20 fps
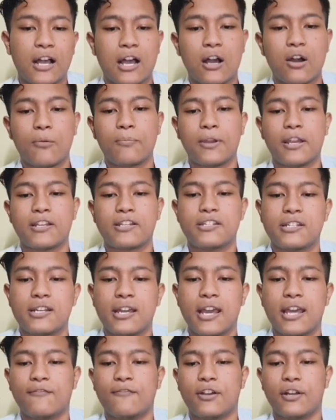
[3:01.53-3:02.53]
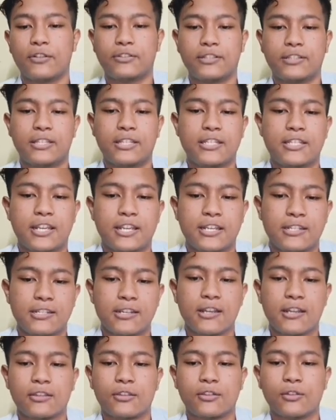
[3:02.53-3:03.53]
how pressure and velocity change
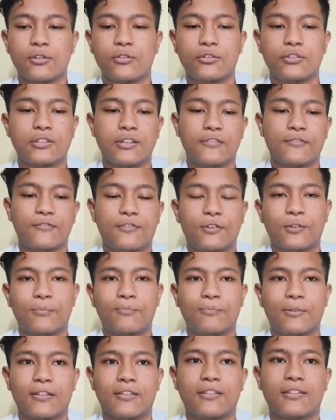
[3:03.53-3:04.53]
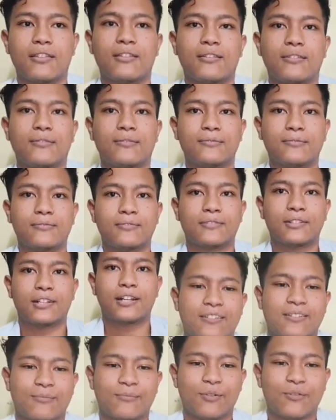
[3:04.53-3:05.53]
through the flow path.
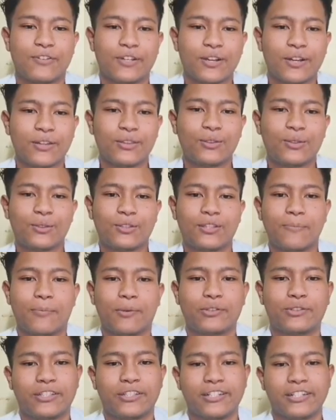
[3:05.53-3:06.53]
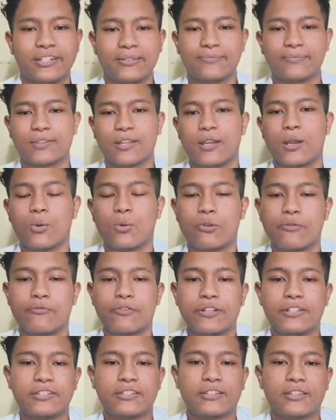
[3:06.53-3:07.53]
Moving on to the procedure, we
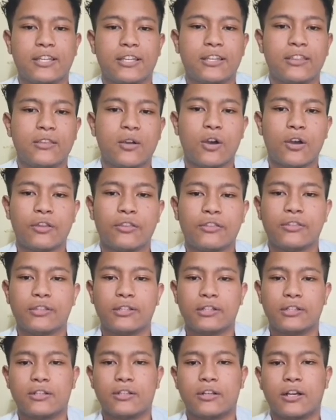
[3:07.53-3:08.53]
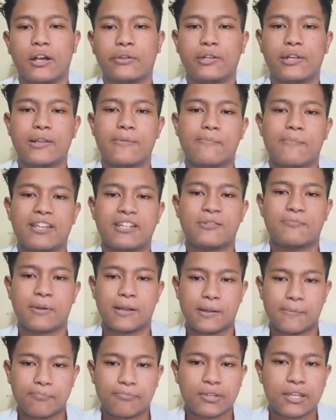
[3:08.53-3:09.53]
first turn on the hydraulic bench
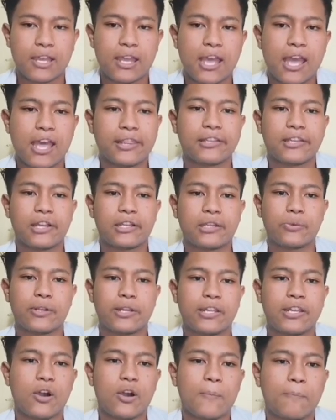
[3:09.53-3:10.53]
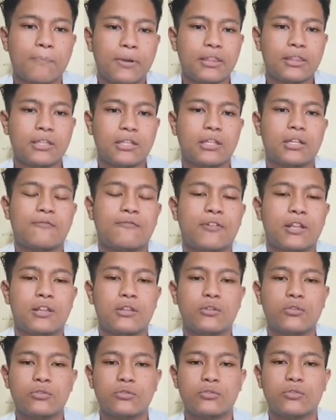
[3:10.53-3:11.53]
pump and gradually open the
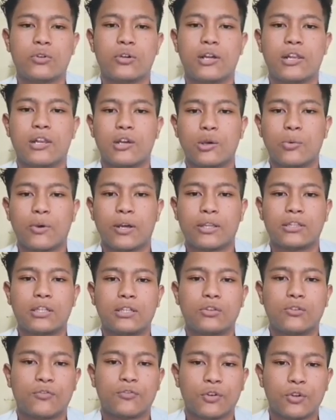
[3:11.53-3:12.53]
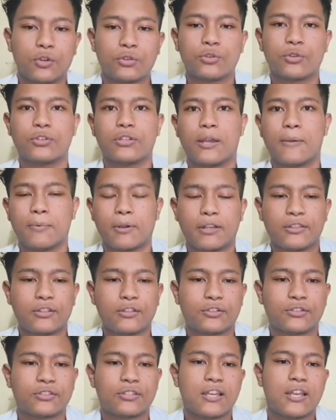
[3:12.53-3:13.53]
valves to allow water to flow through the apparatus.